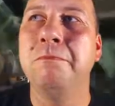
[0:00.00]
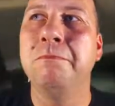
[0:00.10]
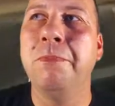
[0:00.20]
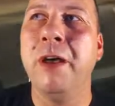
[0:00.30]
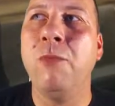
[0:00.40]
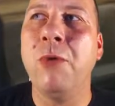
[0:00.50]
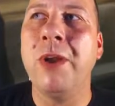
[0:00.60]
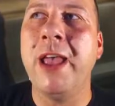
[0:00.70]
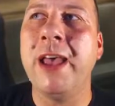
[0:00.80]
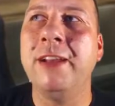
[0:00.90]
but we
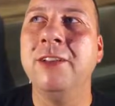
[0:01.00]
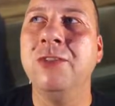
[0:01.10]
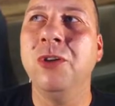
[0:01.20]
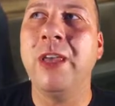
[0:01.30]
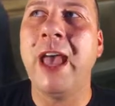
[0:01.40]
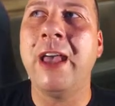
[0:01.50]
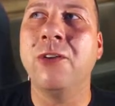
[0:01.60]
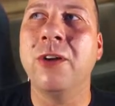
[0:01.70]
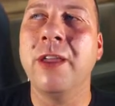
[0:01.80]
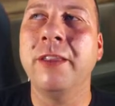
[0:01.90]
went ahead and just took
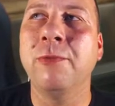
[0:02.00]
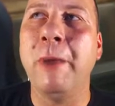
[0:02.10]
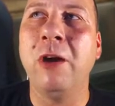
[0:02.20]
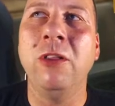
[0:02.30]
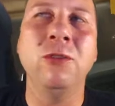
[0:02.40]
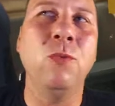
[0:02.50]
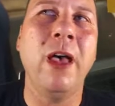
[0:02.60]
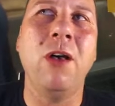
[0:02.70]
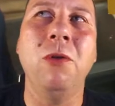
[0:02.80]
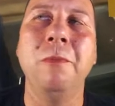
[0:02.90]
accurate on the barrel as well.